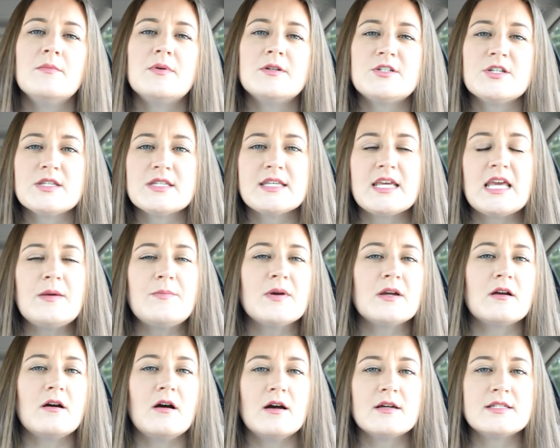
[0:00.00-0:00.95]
But just keep
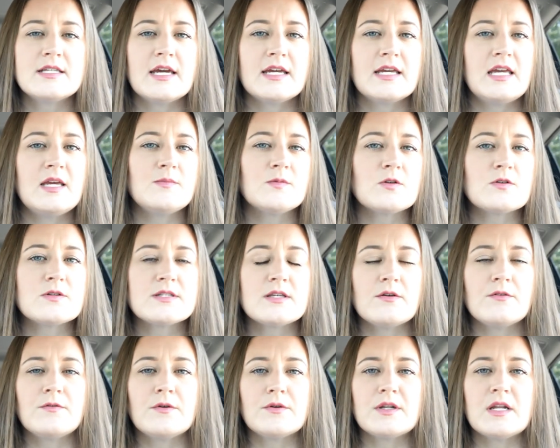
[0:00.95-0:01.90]
in contact, keep their
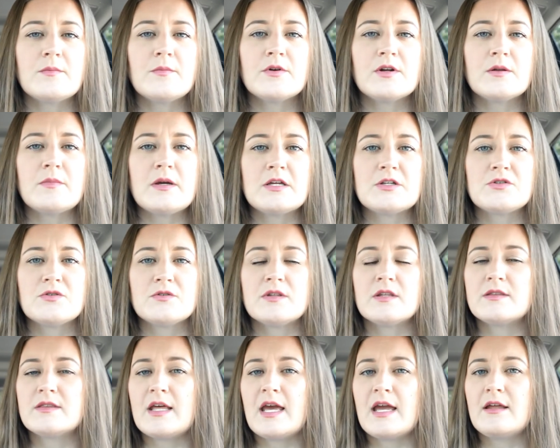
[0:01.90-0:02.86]
cell phone number to make sure
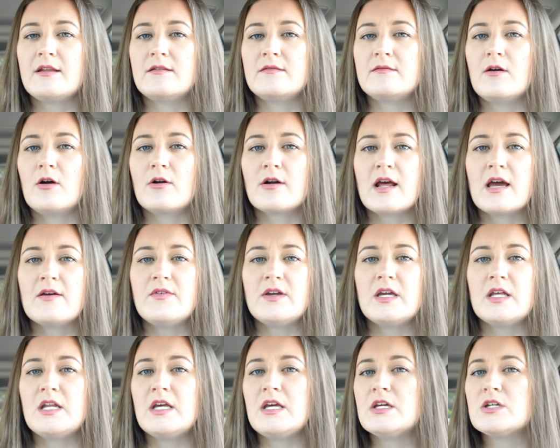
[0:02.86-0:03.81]
that they aren't
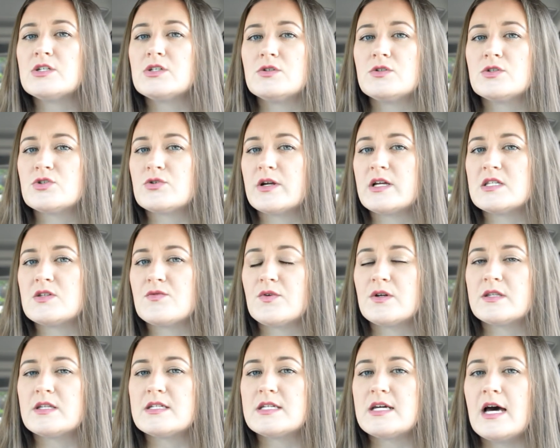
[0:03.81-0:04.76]
having any issues
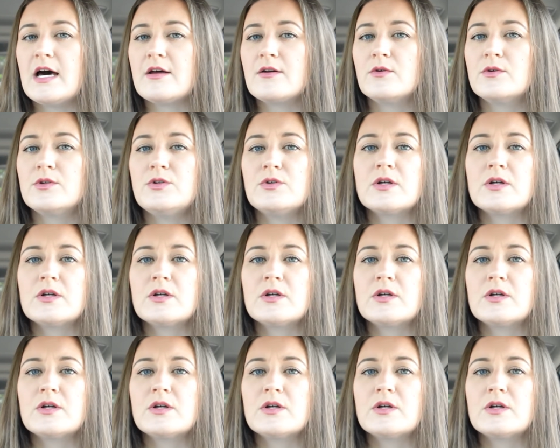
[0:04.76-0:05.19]
transferring the title.